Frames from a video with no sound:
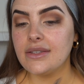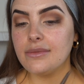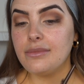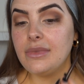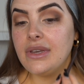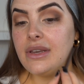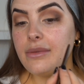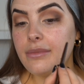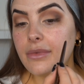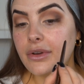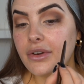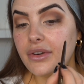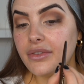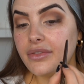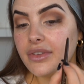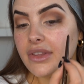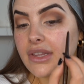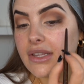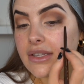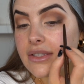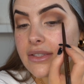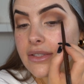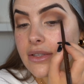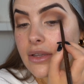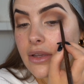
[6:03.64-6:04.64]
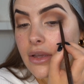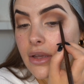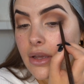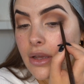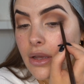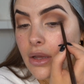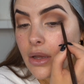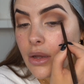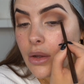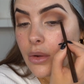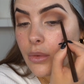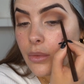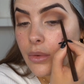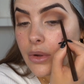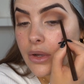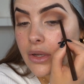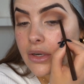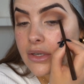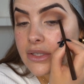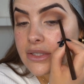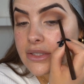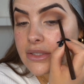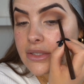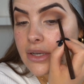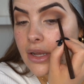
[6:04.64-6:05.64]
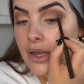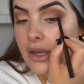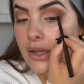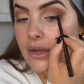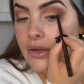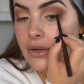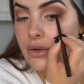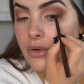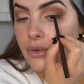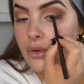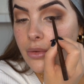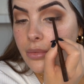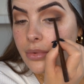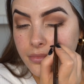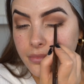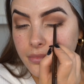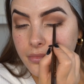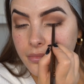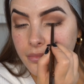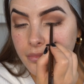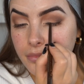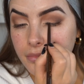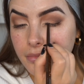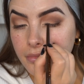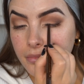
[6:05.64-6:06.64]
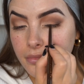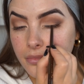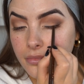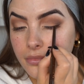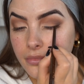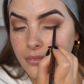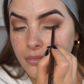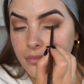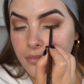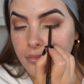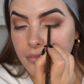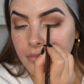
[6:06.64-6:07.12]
mirror for this. We're going to start to apply that.